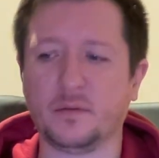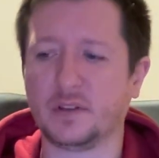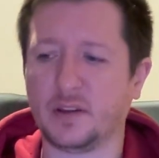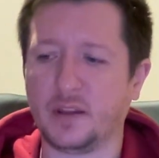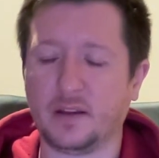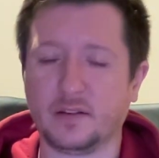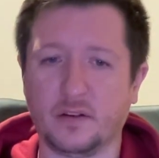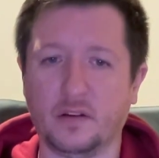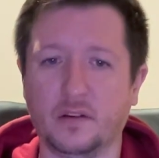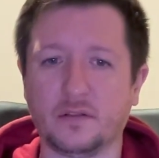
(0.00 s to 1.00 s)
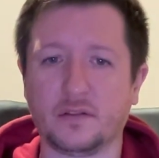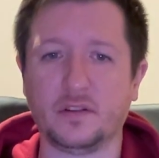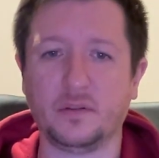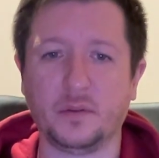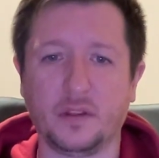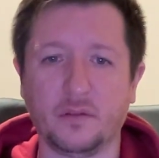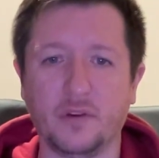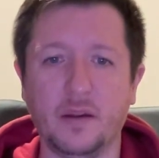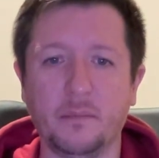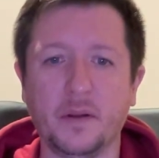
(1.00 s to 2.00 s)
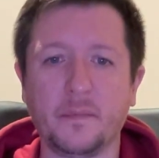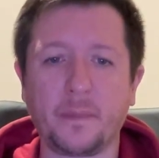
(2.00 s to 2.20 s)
which I think has got a lot to do with the rim